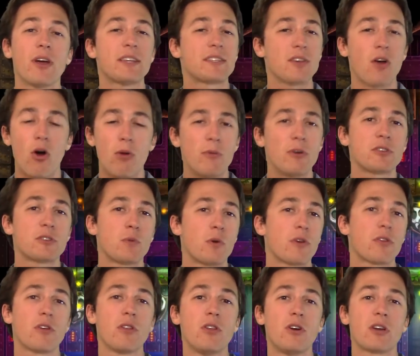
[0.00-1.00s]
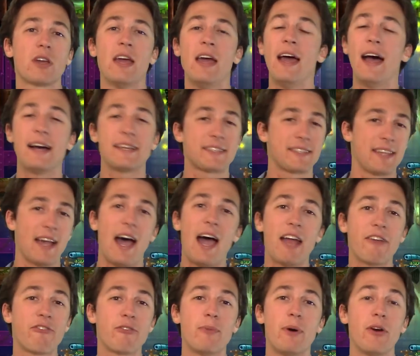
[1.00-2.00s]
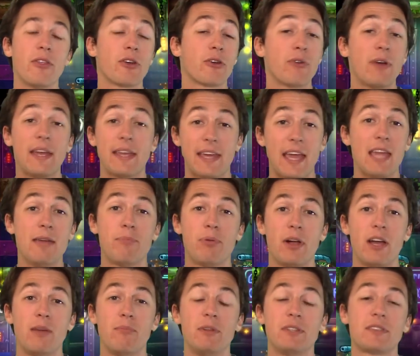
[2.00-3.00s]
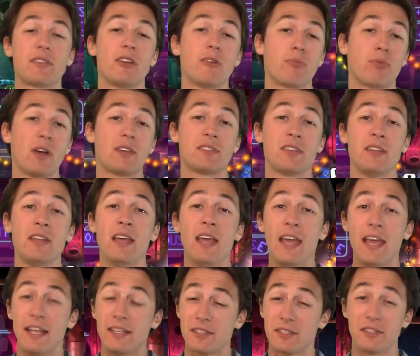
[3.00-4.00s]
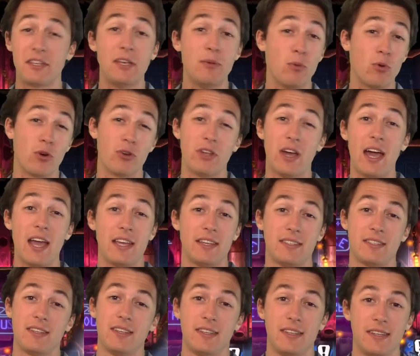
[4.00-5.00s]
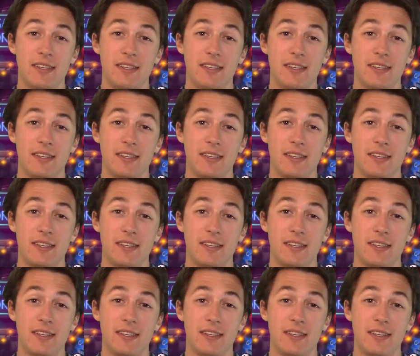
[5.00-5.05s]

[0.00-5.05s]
It's almost worth a look aside from all the great gameplay elements that are present in Steamworld Heist.